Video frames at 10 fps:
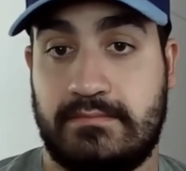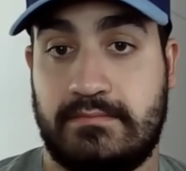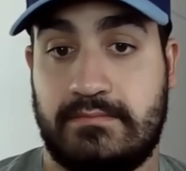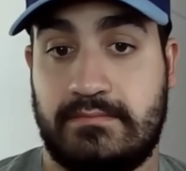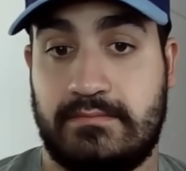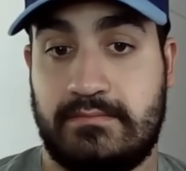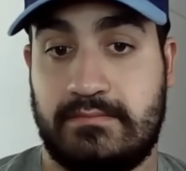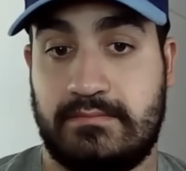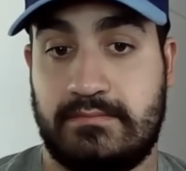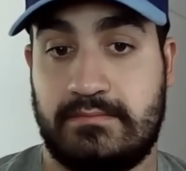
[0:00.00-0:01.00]

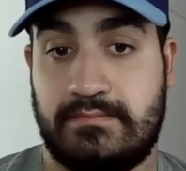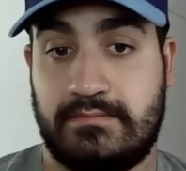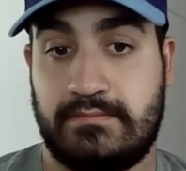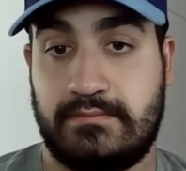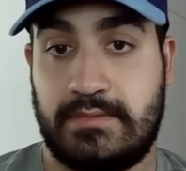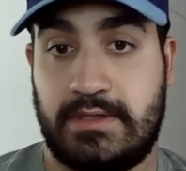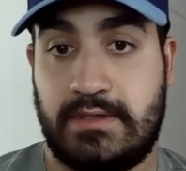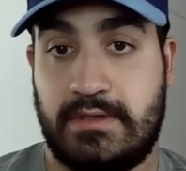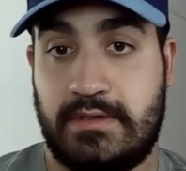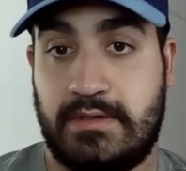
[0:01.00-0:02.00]

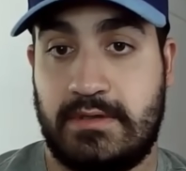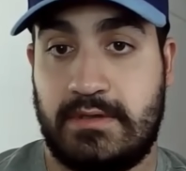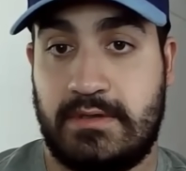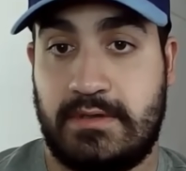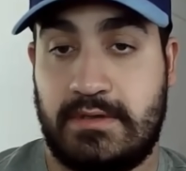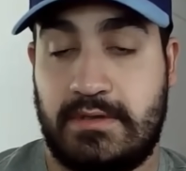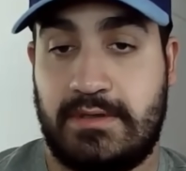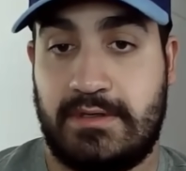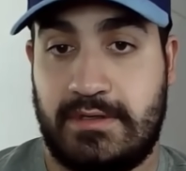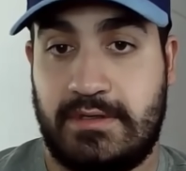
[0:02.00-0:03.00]

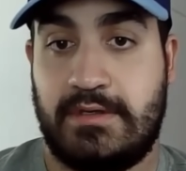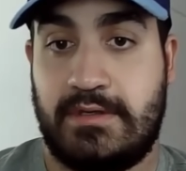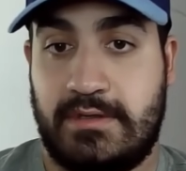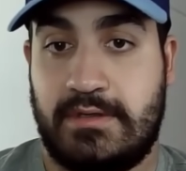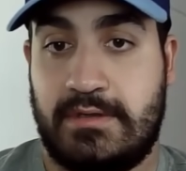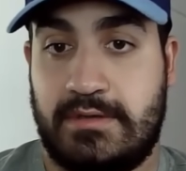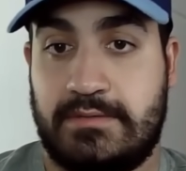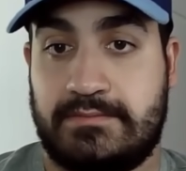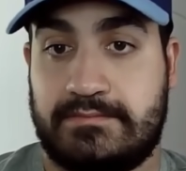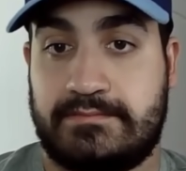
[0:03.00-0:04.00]

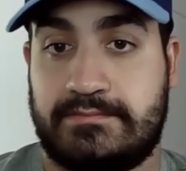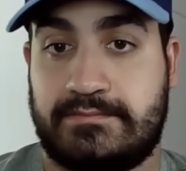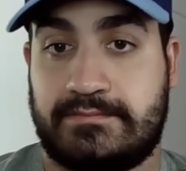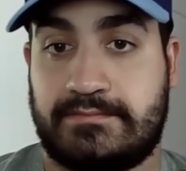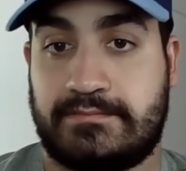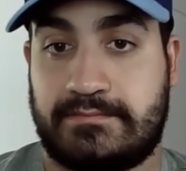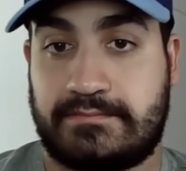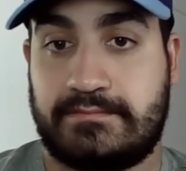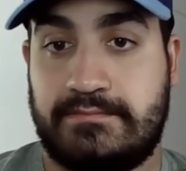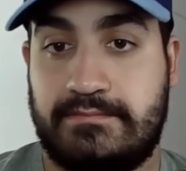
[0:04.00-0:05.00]

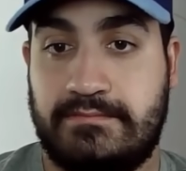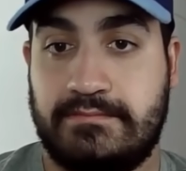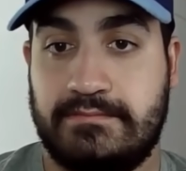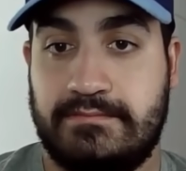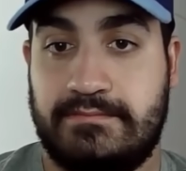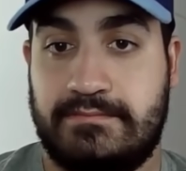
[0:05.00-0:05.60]
[no speech]